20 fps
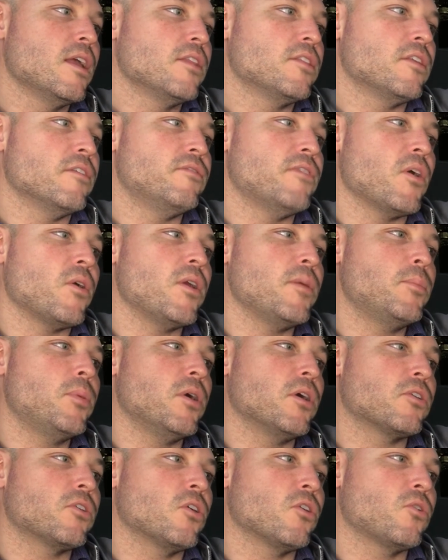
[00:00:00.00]
The very
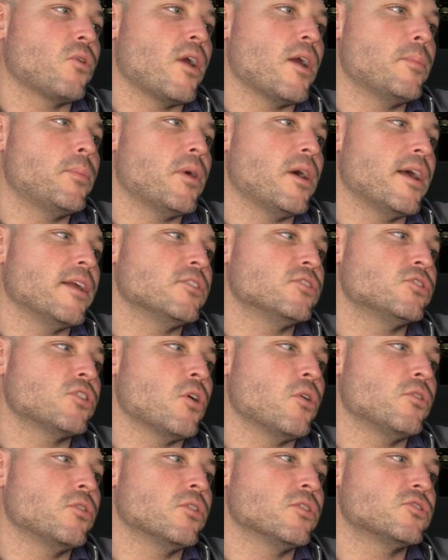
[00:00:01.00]
book her grandpa had
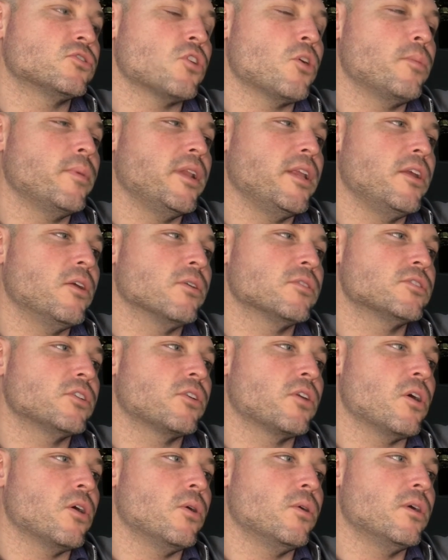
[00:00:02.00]
shown her so many years
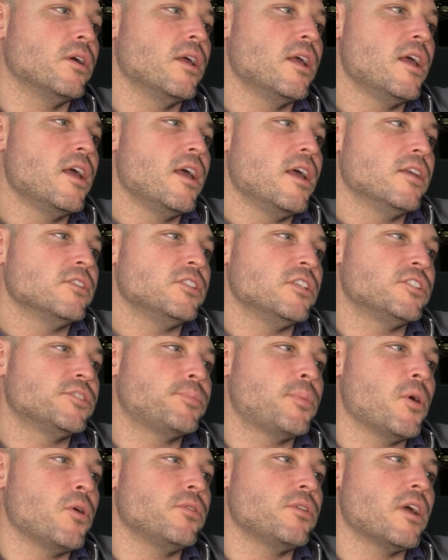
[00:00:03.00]
ago. She
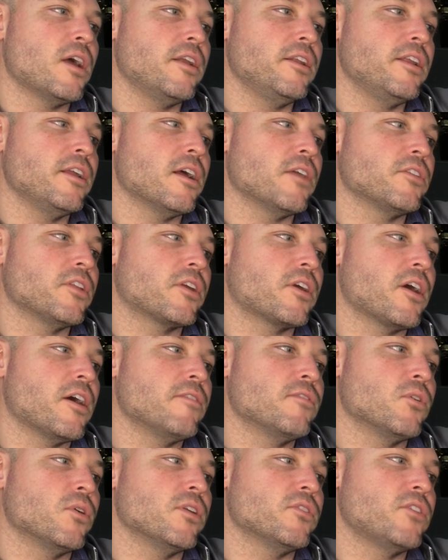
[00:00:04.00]
spooned honey on the
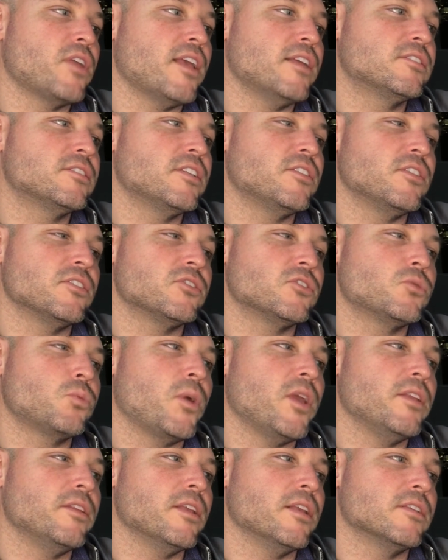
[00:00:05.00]
cover and tasted the
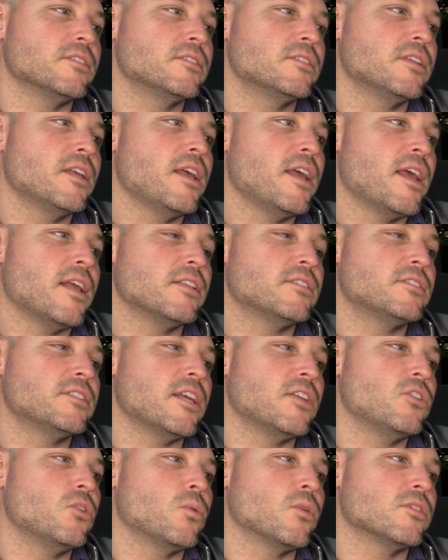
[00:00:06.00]
sweetness and
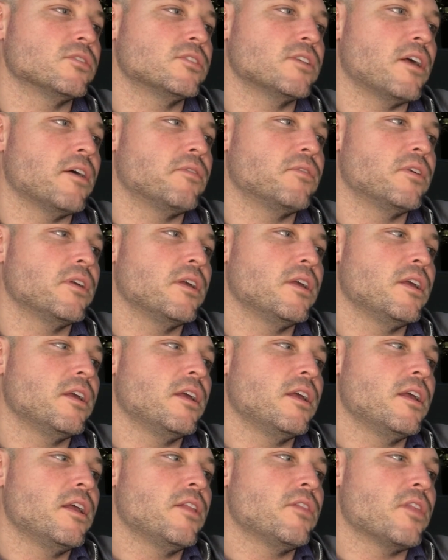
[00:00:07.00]
said to herself,
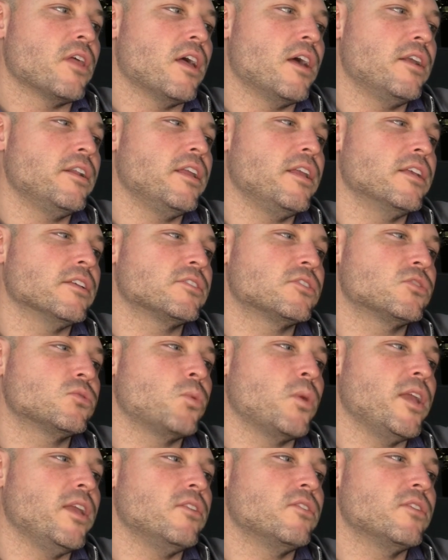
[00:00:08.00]
"The honey is
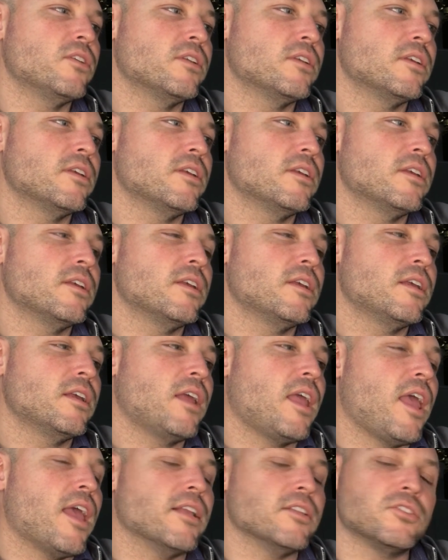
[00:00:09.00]
sweet,
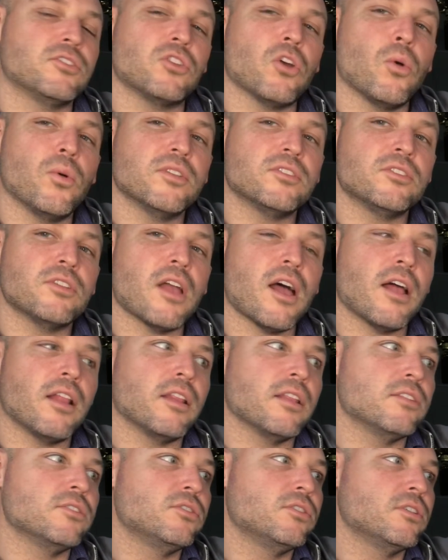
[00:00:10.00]
and so is
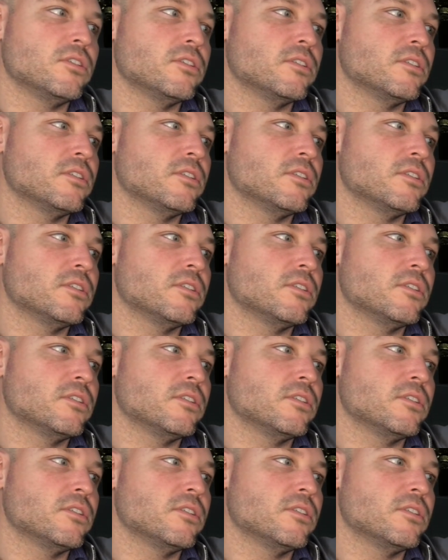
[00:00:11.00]
knowledge.